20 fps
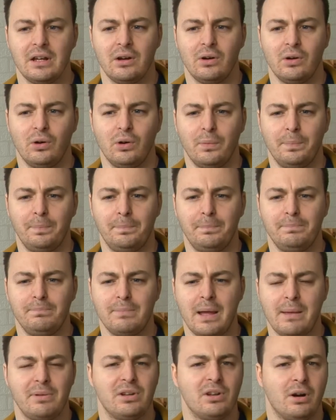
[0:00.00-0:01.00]
Or
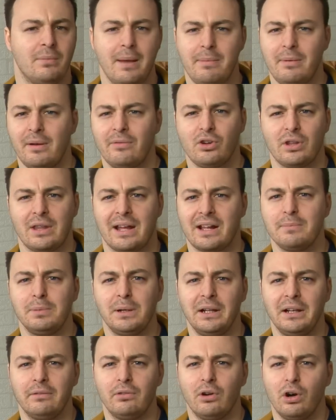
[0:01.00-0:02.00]
maybe not, maybe I've got that
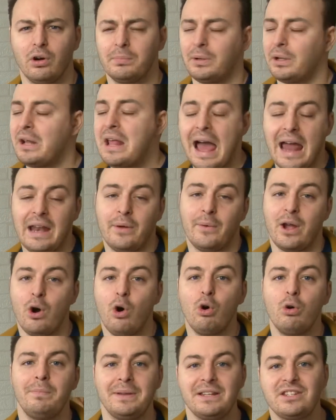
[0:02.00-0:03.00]
completely wrong. But anyway,
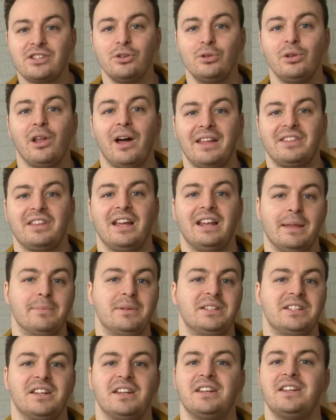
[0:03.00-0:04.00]
Hornby do like their
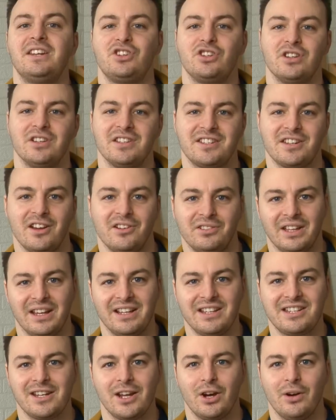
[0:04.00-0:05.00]
limited editions, don't
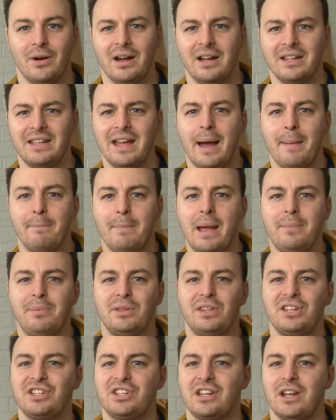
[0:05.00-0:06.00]
they? So yeah, maybe
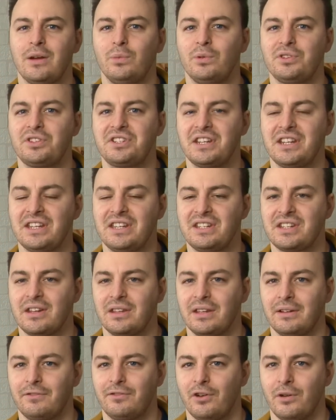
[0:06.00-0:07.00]
this year we'll see
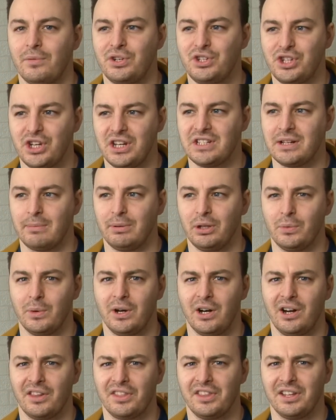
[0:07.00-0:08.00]
something from the
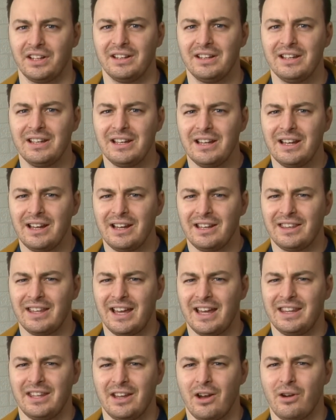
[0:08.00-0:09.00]
GWR. I think
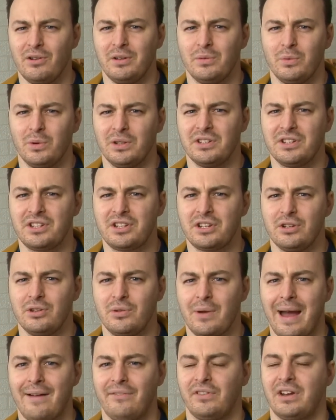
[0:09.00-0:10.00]
they're the only ones
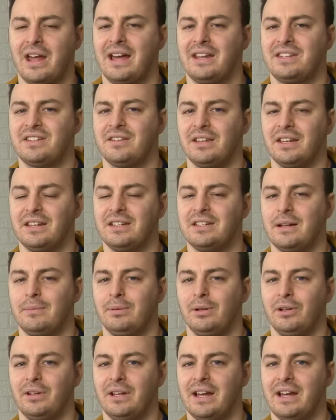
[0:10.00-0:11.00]
who haven't had something in
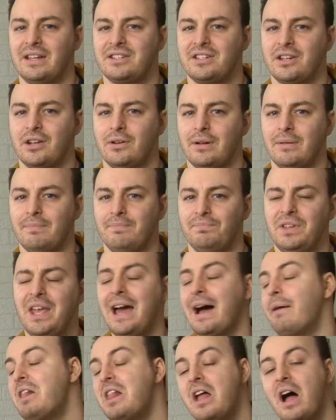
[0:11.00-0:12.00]
00 yet. So
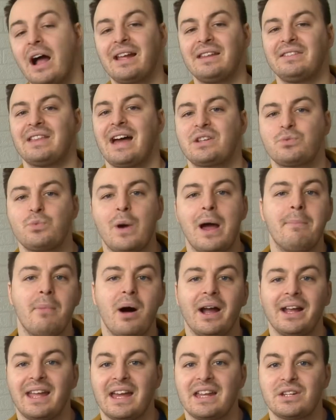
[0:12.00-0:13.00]
yeah, that's where
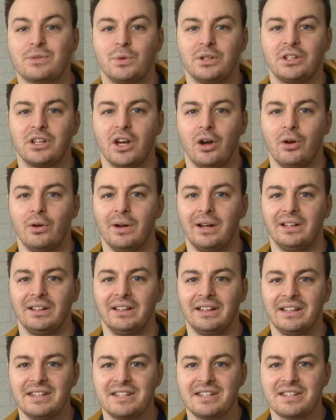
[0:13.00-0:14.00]
my guess would go at
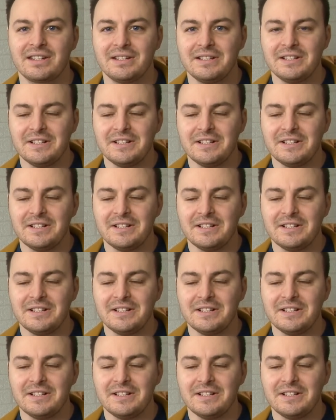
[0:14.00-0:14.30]
least.